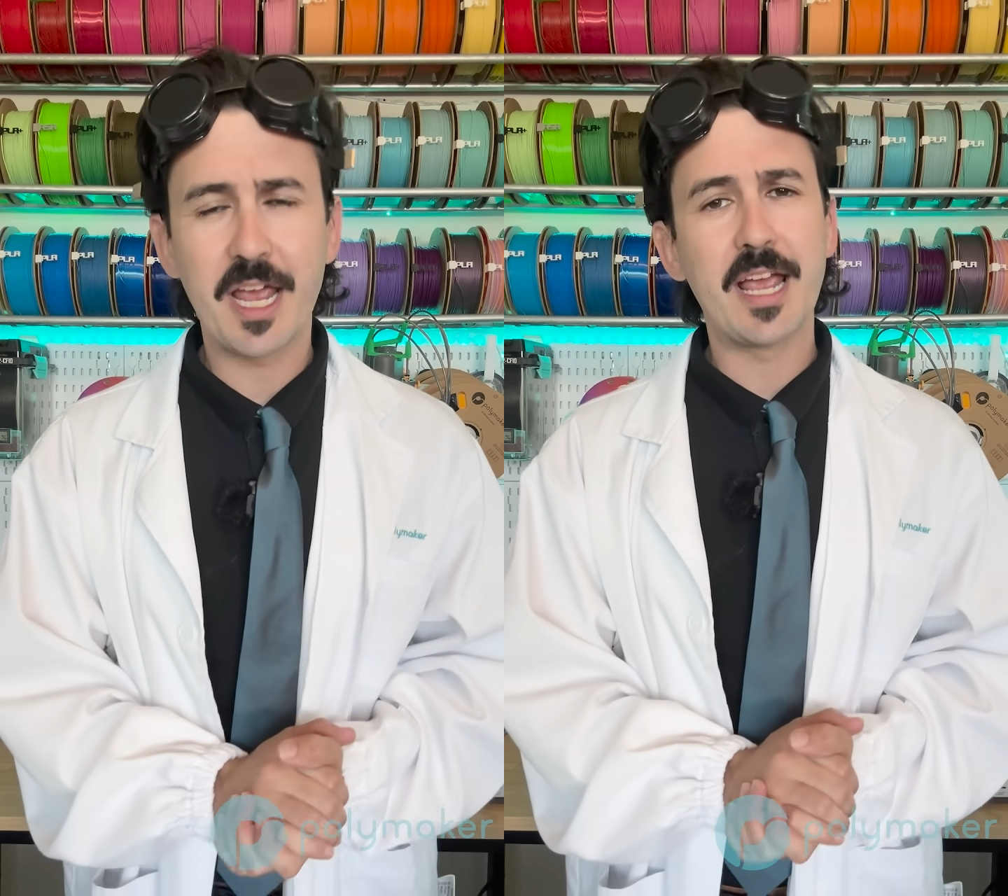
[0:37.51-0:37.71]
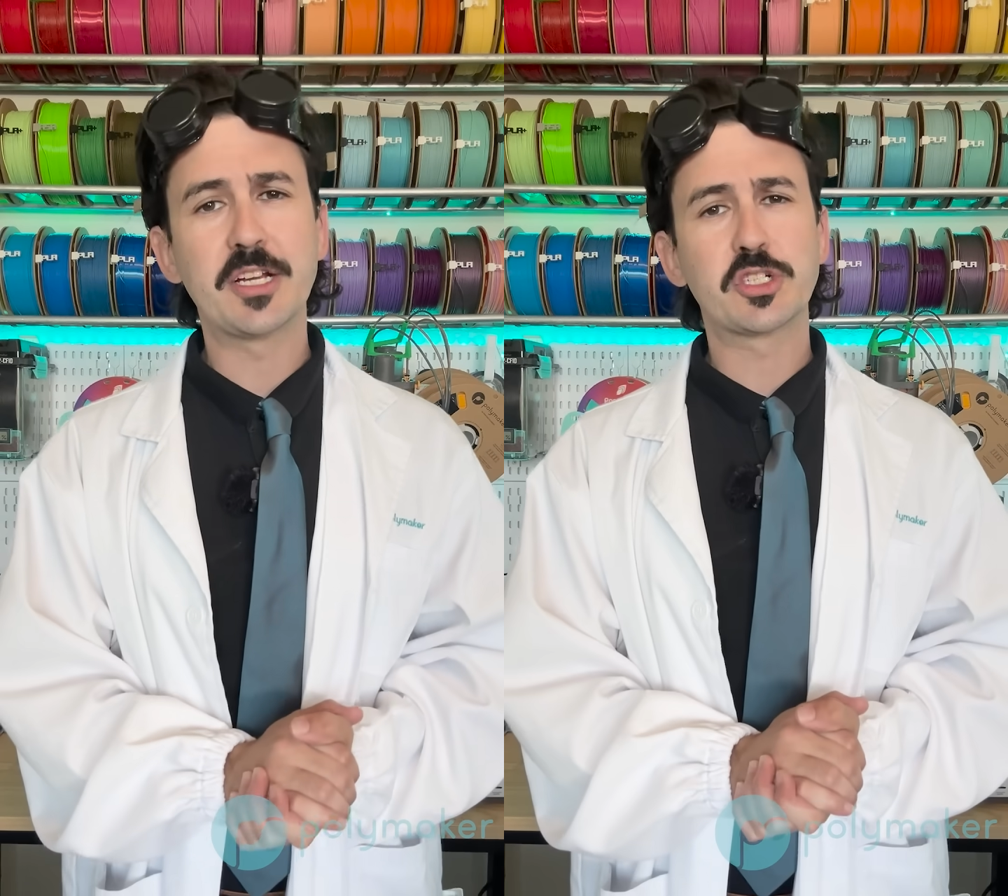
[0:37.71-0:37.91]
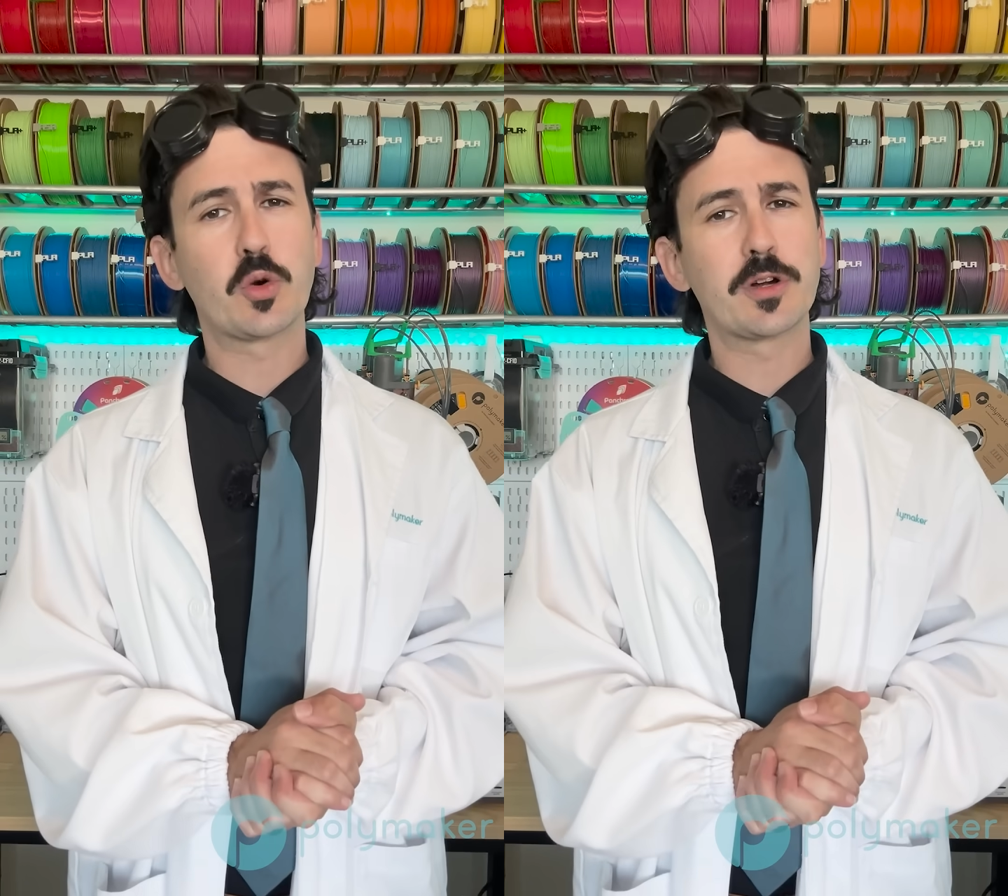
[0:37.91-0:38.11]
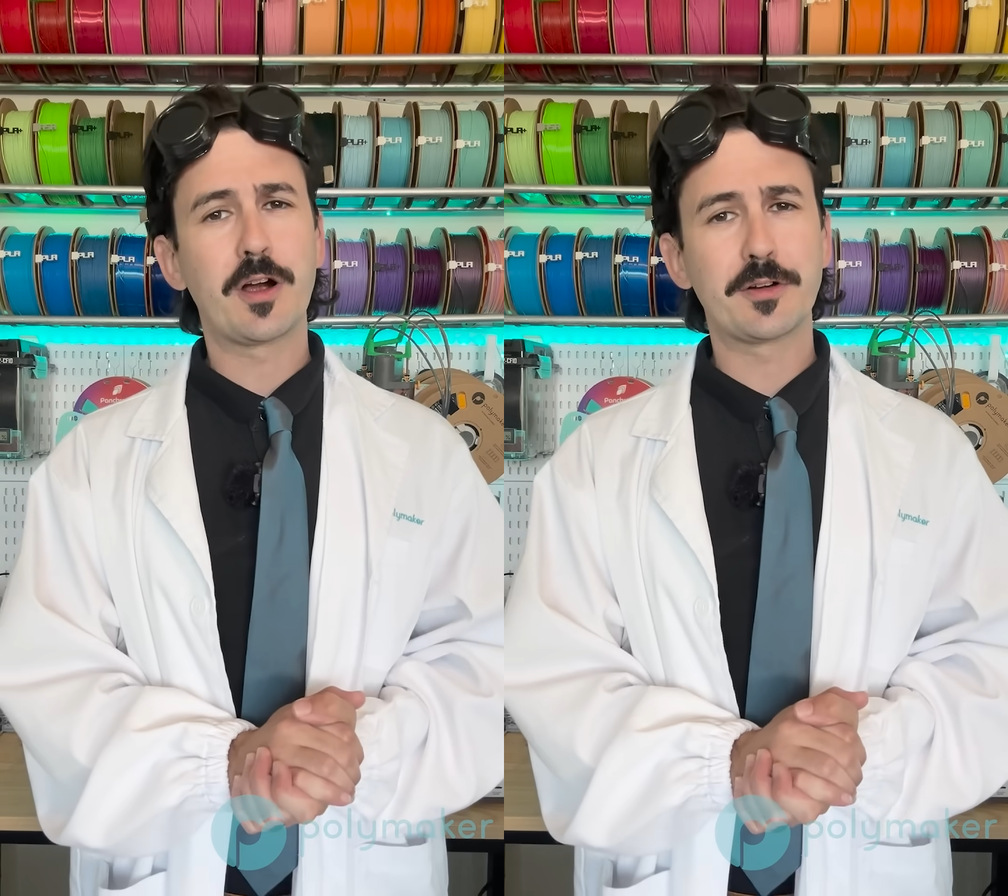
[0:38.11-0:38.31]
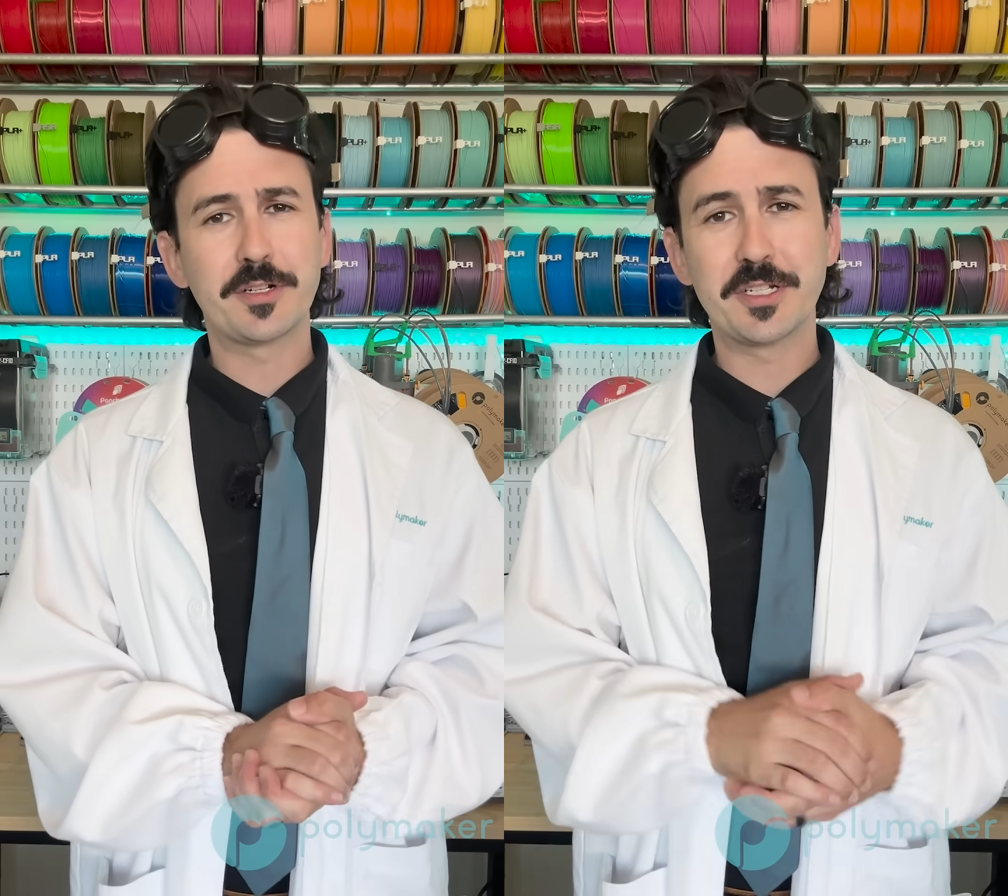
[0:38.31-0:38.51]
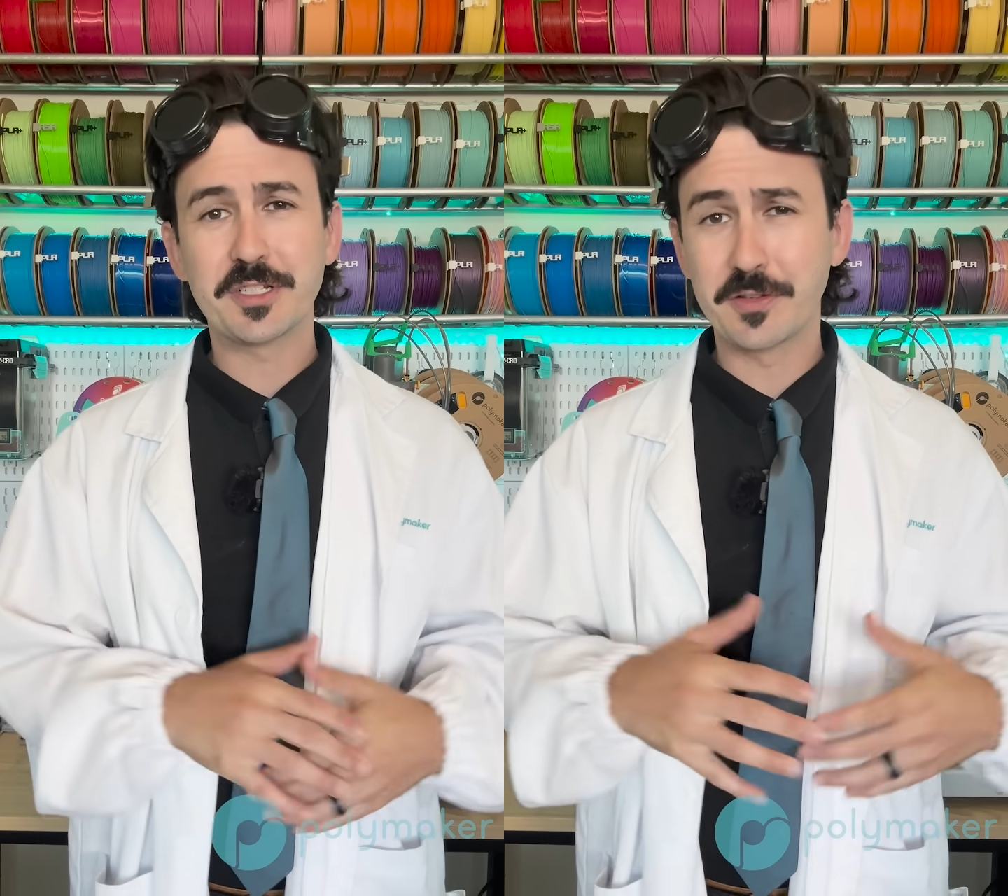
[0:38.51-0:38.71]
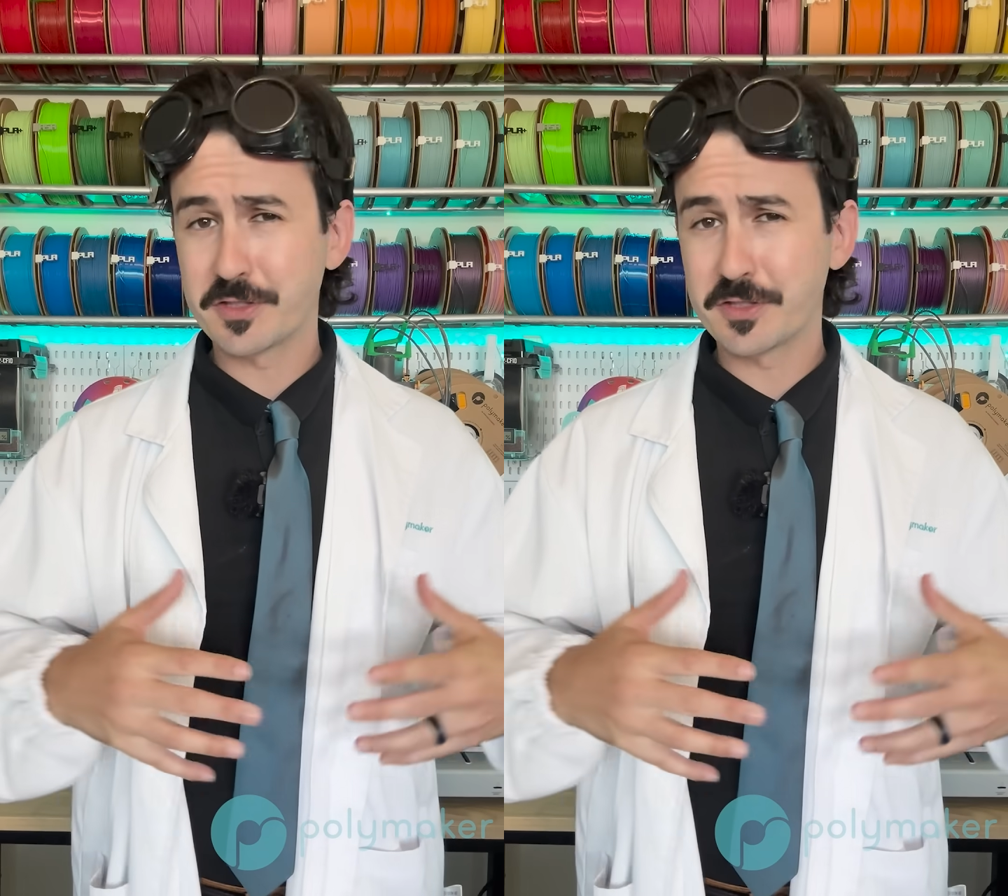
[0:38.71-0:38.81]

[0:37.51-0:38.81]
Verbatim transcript: a shore hardness of